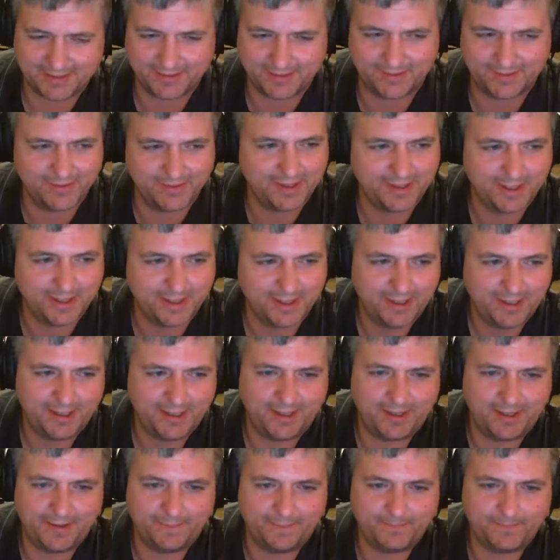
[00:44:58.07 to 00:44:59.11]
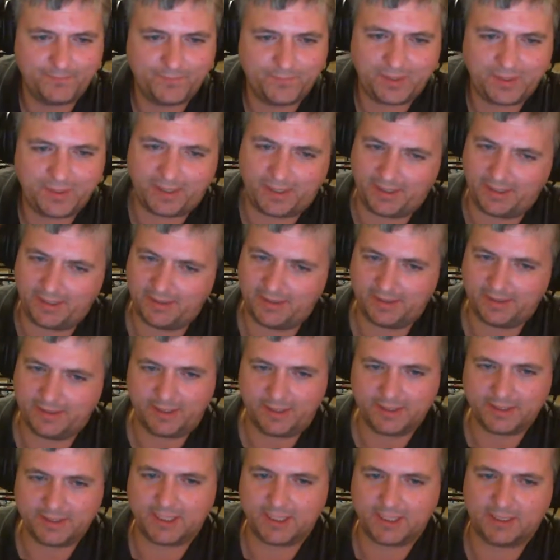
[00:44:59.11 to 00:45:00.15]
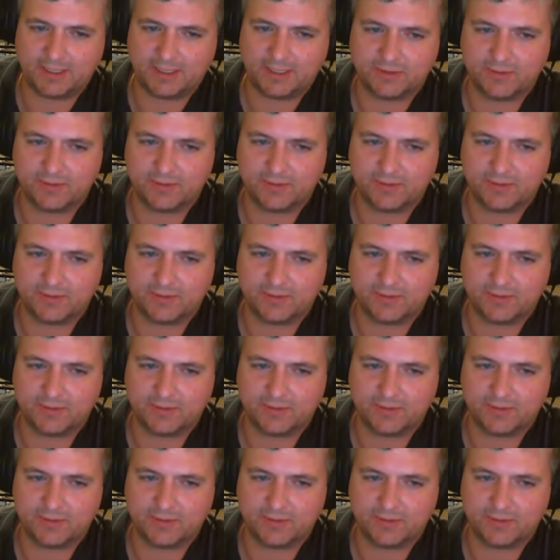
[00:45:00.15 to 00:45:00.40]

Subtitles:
going. But I just thought this